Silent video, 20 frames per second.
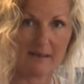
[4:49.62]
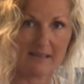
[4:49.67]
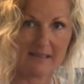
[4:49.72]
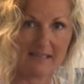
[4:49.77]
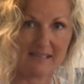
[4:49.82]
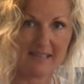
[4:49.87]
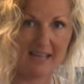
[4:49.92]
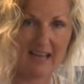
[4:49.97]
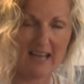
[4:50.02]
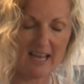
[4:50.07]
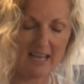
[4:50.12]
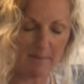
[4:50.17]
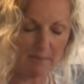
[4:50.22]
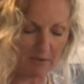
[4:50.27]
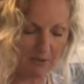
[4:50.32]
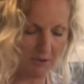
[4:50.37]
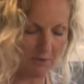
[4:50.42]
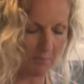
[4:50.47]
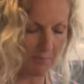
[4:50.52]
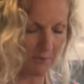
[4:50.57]
a
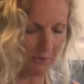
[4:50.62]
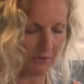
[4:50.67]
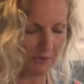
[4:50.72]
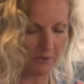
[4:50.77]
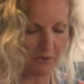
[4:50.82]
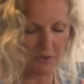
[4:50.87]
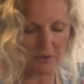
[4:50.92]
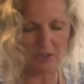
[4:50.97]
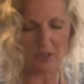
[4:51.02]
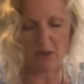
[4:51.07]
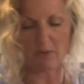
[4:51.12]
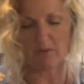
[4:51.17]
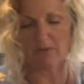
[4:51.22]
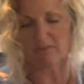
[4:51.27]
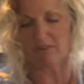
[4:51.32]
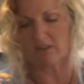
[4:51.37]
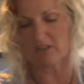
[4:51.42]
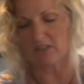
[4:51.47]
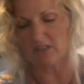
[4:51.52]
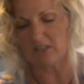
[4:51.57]
tablespoon or so of
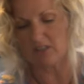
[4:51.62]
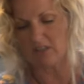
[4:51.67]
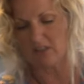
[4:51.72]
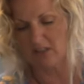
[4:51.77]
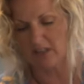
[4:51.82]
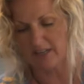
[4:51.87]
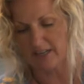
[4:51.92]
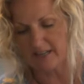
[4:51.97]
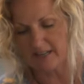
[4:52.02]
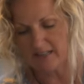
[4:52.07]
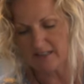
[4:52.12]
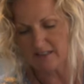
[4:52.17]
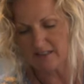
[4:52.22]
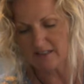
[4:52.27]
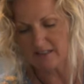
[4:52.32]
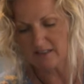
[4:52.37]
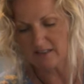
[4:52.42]
our curry.